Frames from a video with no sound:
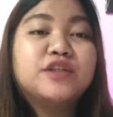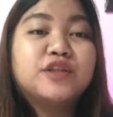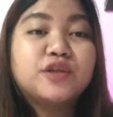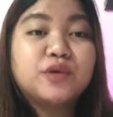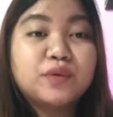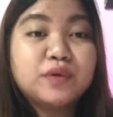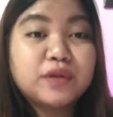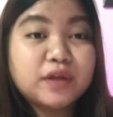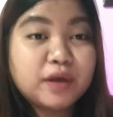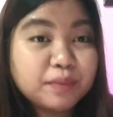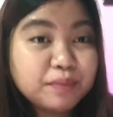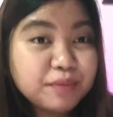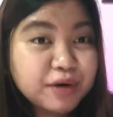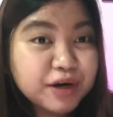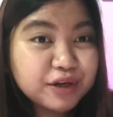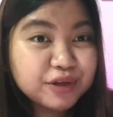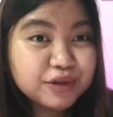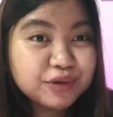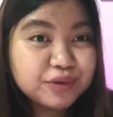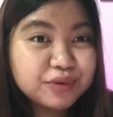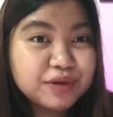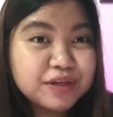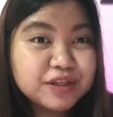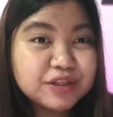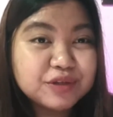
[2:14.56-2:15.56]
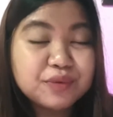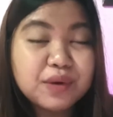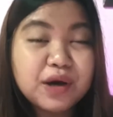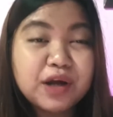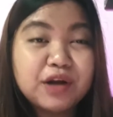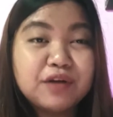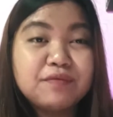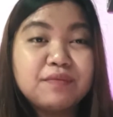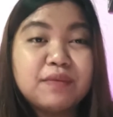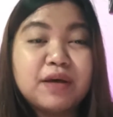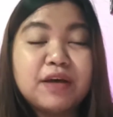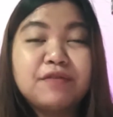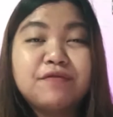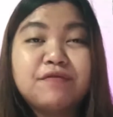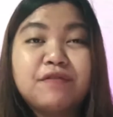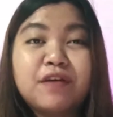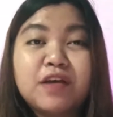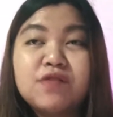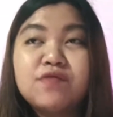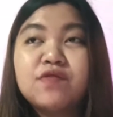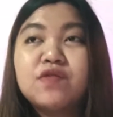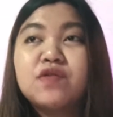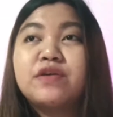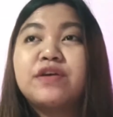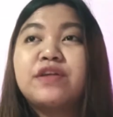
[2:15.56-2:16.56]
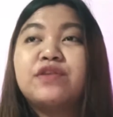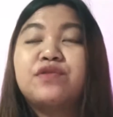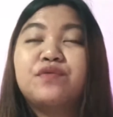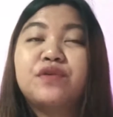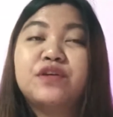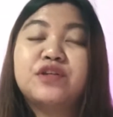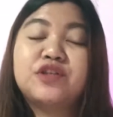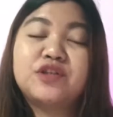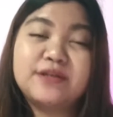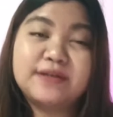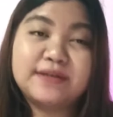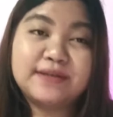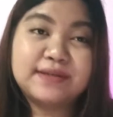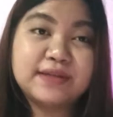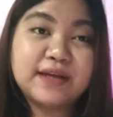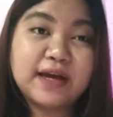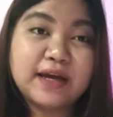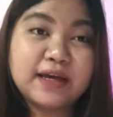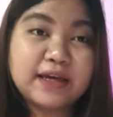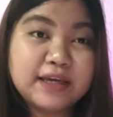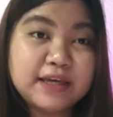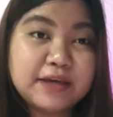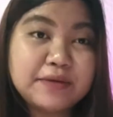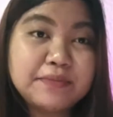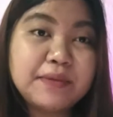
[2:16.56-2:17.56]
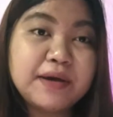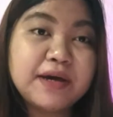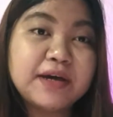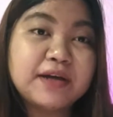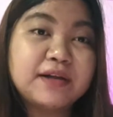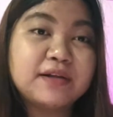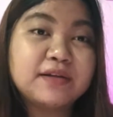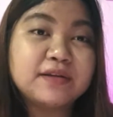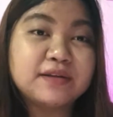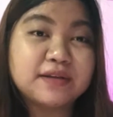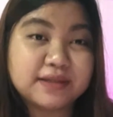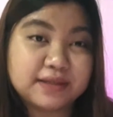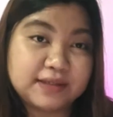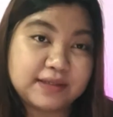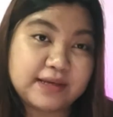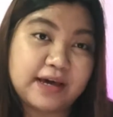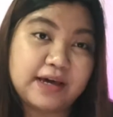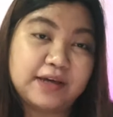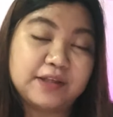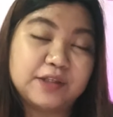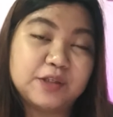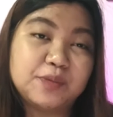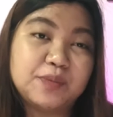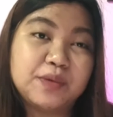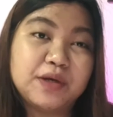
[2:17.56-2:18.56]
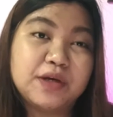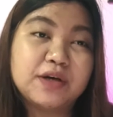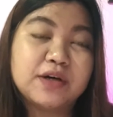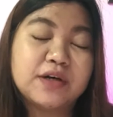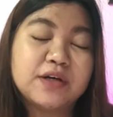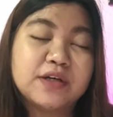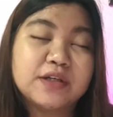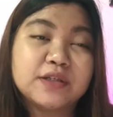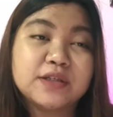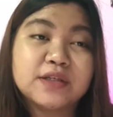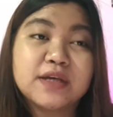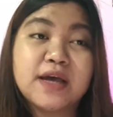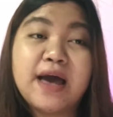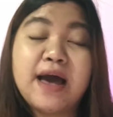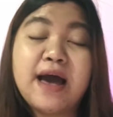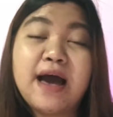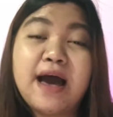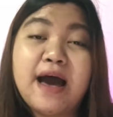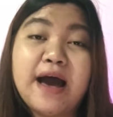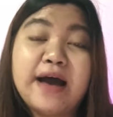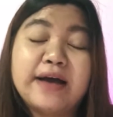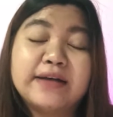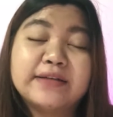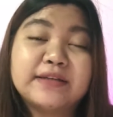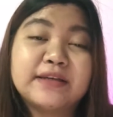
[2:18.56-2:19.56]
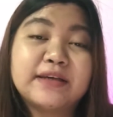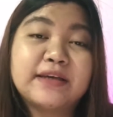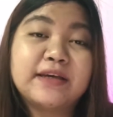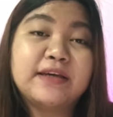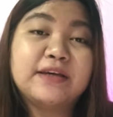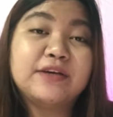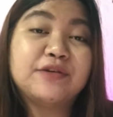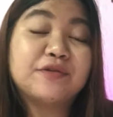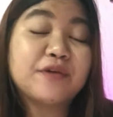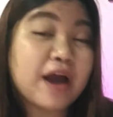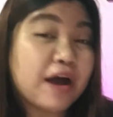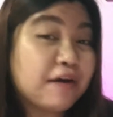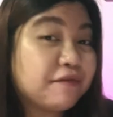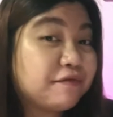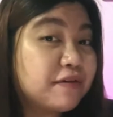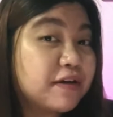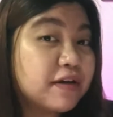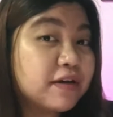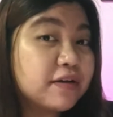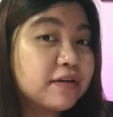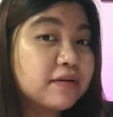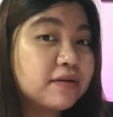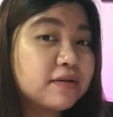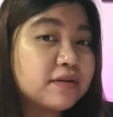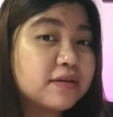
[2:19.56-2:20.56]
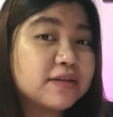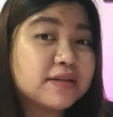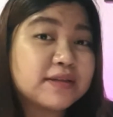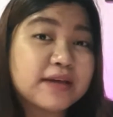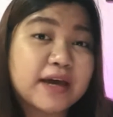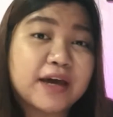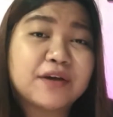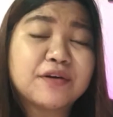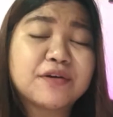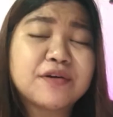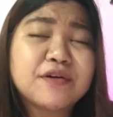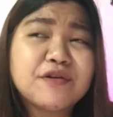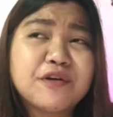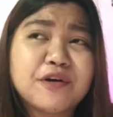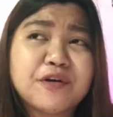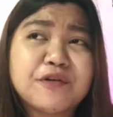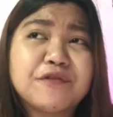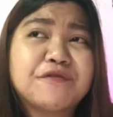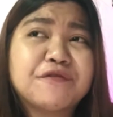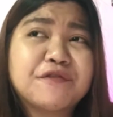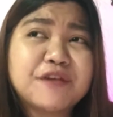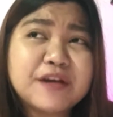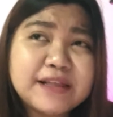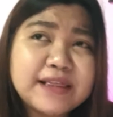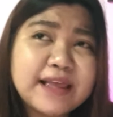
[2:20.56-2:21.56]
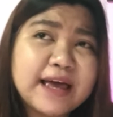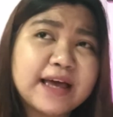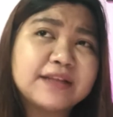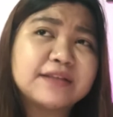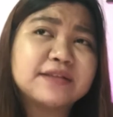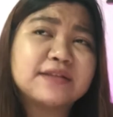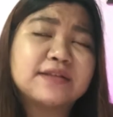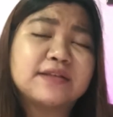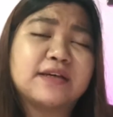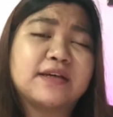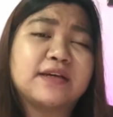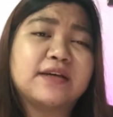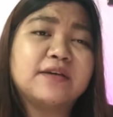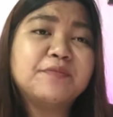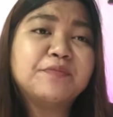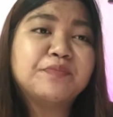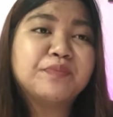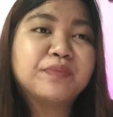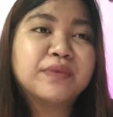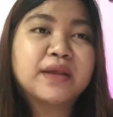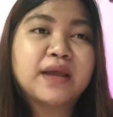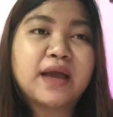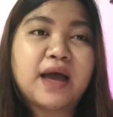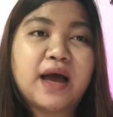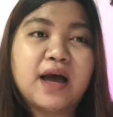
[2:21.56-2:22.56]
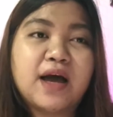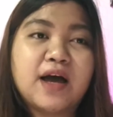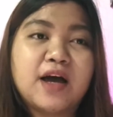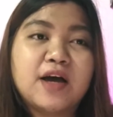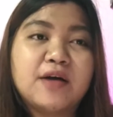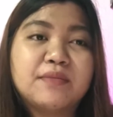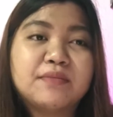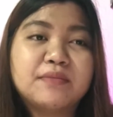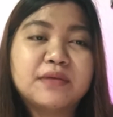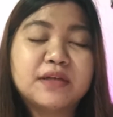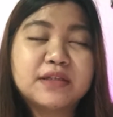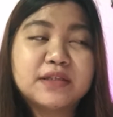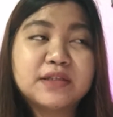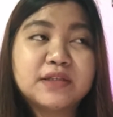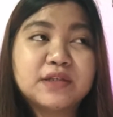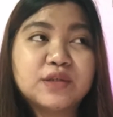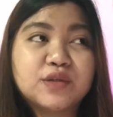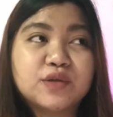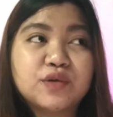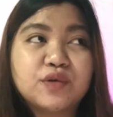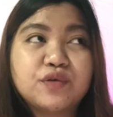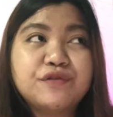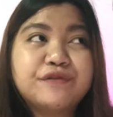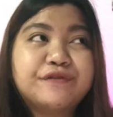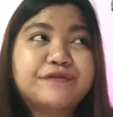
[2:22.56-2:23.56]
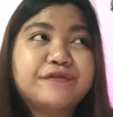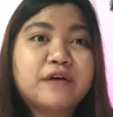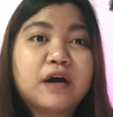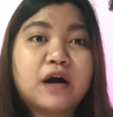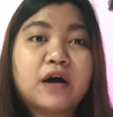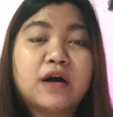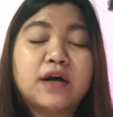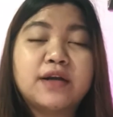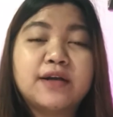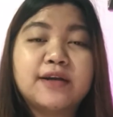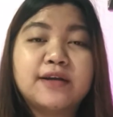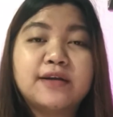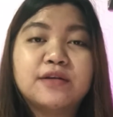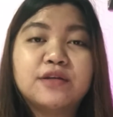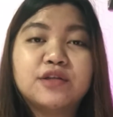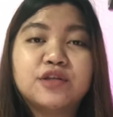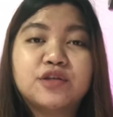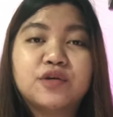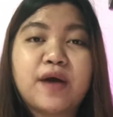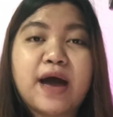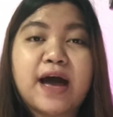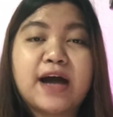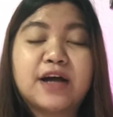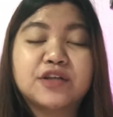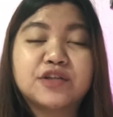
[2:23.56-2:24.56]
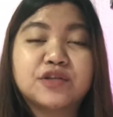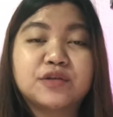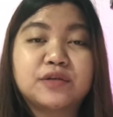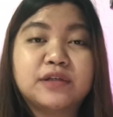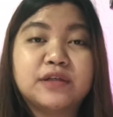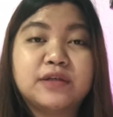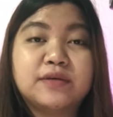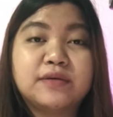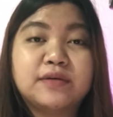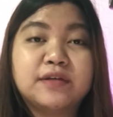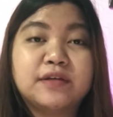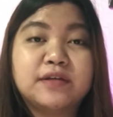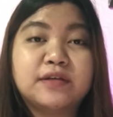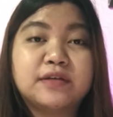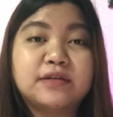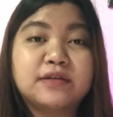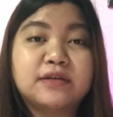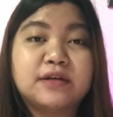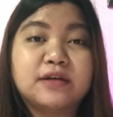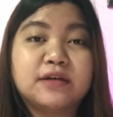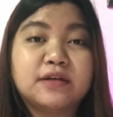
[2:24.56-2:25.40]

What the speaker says: number two is one of my favorite, which is the email designs, because as a graphic designer or freelancing, it's so fun to actually